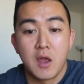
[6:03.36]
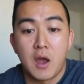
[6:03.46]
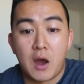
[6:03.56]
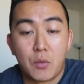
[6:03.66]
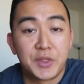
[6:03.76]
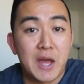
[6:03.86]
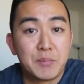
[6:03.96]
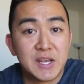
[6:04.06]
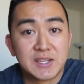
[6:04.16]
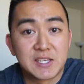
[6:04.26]
uh, with that
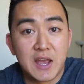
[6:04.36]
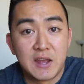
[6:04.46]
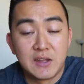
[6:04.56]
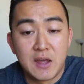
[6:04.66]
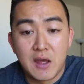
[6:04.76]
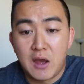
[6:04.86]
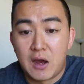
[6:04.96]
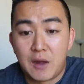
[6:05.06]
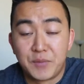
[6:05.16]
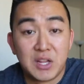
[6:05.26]
being said,
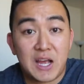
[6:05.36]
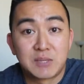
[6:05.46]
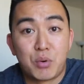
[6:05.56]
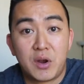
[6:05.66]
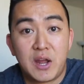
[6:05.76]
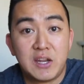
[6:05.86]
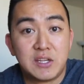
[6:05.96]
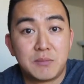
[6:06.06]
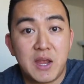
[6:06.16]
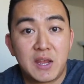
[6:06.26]
um, the last point I need
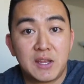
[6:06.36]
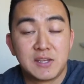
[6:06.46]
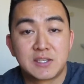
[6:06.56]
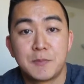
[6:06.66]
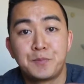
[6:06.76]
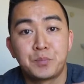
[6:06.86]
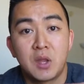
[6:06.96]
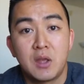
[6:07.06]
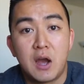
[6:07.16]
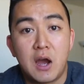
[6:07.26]
to make is
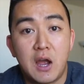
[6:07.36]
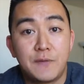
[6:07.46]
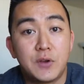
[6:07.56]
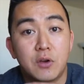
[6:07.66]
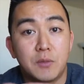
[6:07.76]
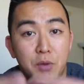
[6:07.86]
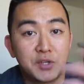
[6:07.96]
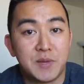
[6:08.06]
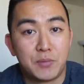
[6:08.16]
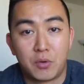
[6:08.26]
uh, if you're most
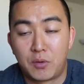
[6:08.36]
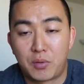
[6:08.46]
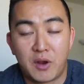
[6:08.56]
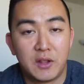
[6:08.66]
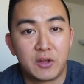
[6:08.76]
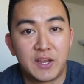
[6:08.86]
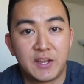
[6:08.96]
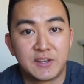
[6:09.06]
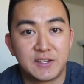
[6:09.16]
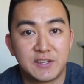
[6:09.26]
people are probably looking
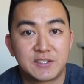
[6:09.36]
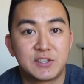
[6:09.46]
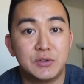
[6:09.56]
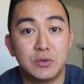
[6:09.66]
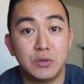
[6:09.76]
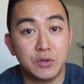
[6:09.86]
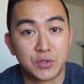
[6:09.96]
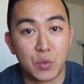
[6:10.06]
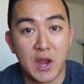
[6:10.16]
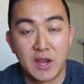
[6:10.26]
into this to lose
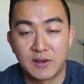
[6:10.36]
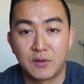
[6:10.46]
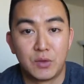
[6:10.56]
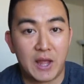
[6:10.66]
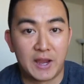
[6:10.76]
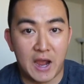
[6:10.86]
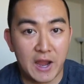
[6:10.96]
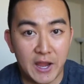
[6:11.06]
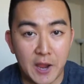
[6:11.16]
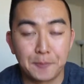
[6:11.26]
weight, like I
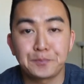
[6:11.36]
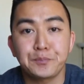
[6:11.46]
am.